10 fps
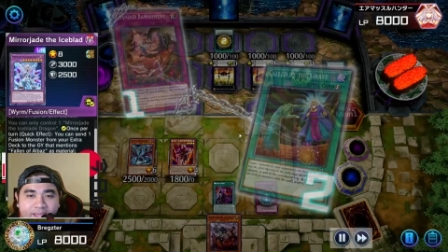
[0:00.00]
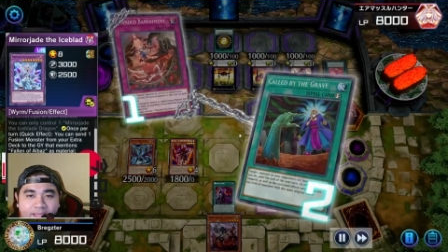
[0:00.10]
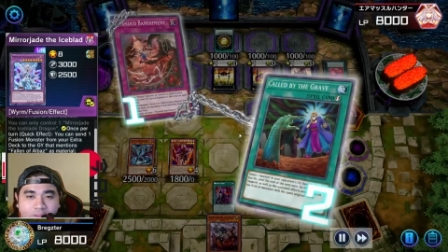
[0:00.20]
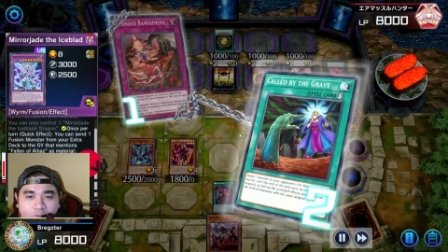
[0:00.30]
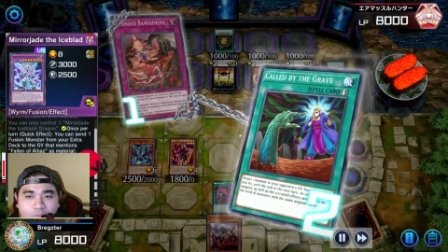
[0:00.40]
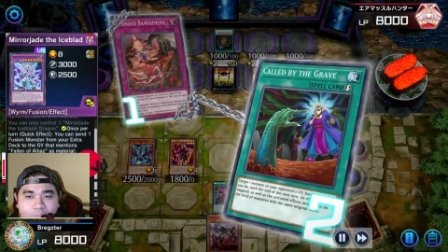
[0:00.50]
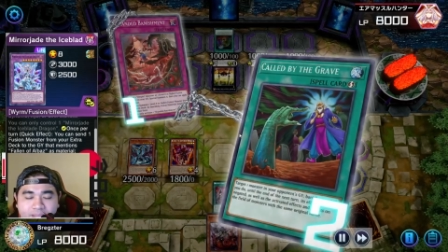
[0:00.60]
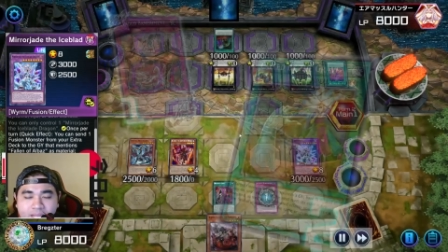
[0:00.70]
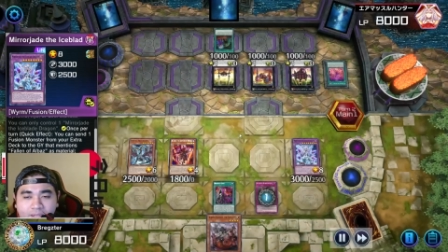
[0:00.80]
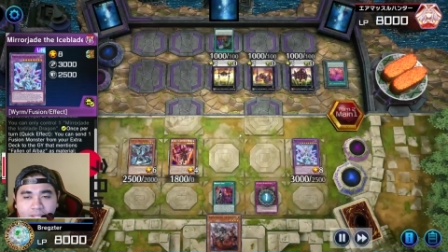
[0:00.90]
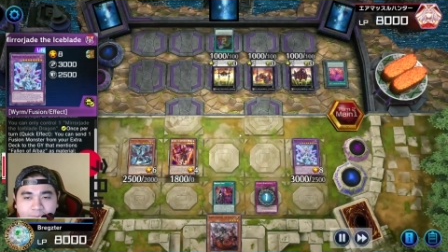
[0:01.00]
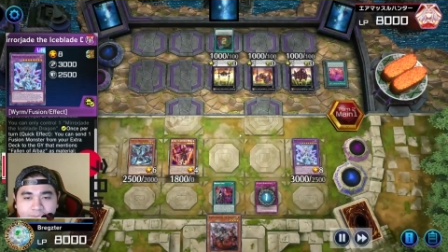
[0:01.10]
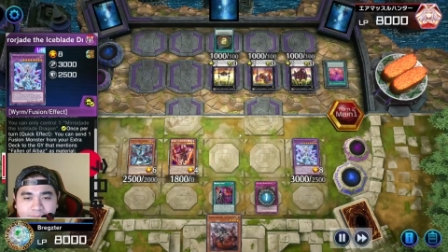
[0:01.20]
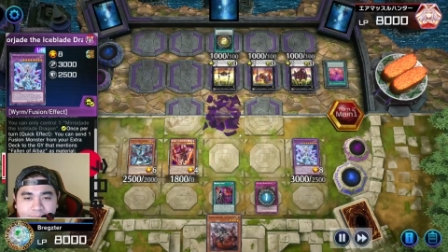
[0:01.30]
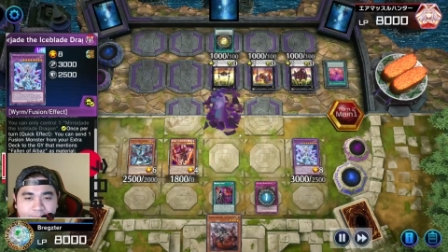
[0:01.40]
into Mega
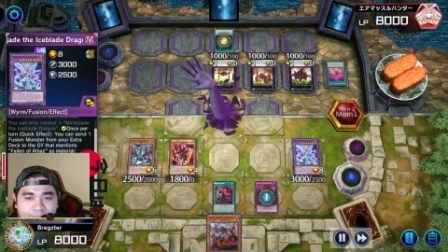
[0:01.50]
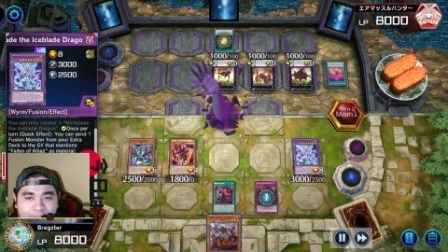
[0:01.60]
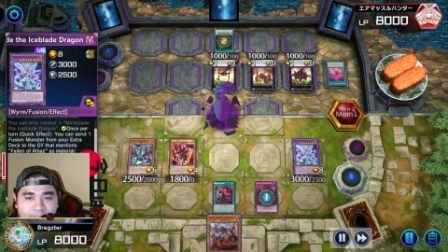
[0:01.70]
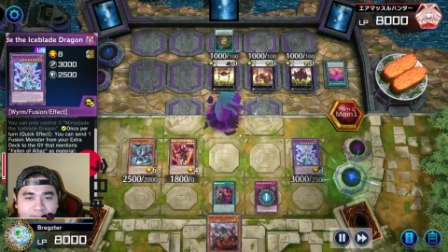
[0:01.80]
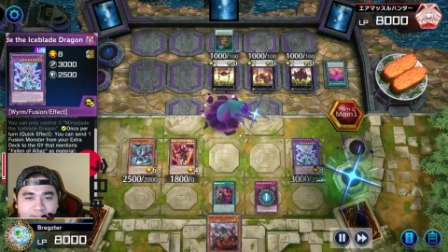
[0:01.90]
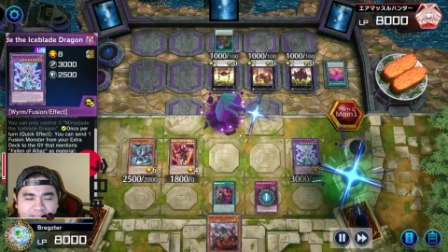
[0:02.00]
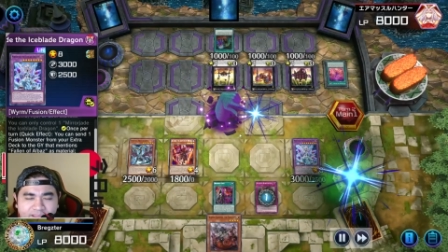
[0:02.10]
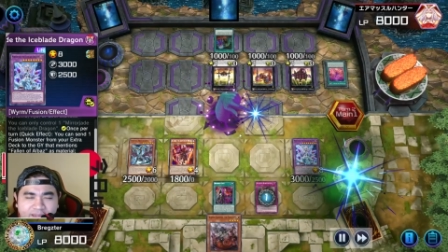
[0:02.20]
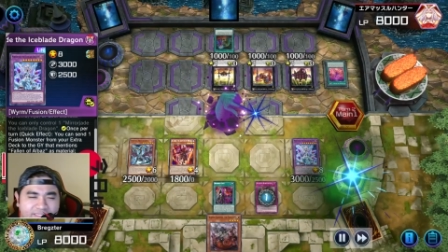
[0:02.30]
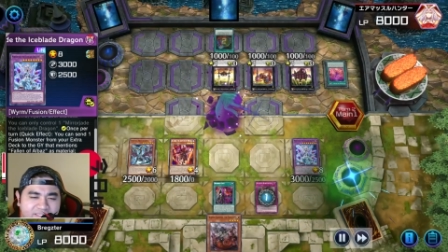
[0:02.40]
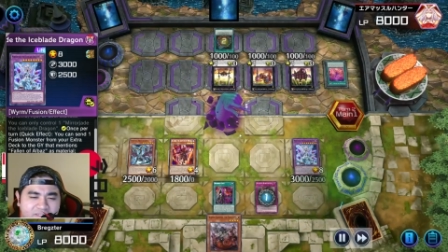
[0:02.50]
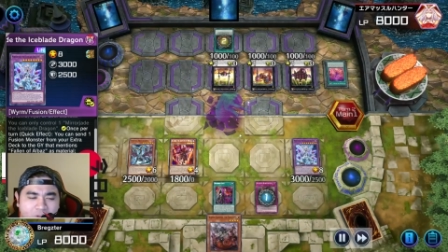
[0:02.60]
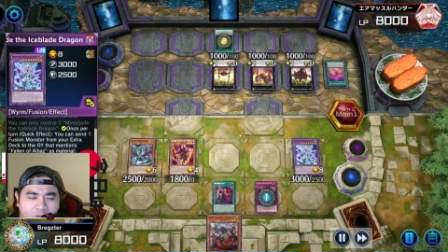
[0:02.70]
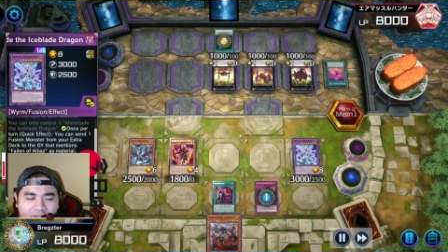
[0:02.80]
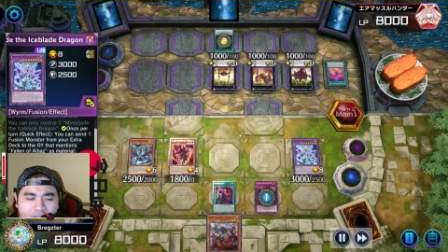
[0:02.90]
Clops. I think that's his
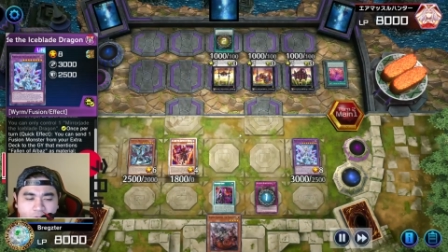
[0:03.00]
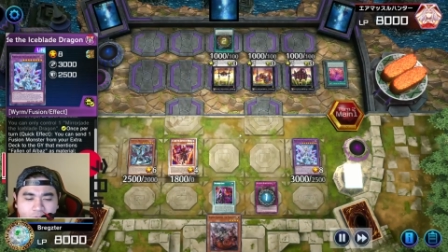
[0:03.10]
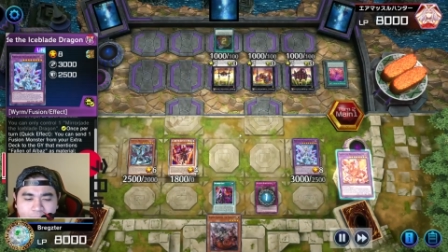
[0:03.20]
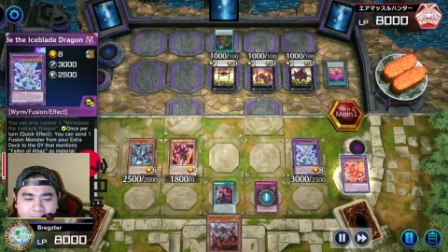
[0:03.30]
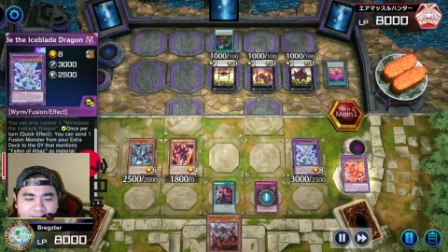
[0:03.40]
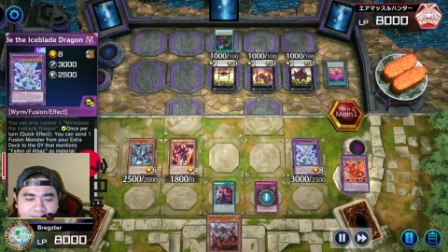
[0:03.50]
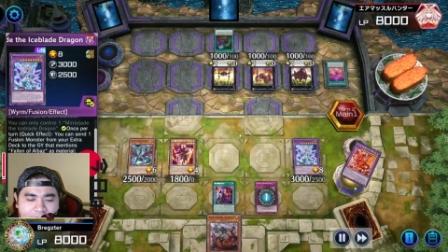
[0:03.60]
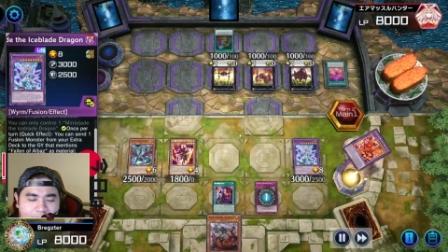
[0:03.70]
only go-to plan here.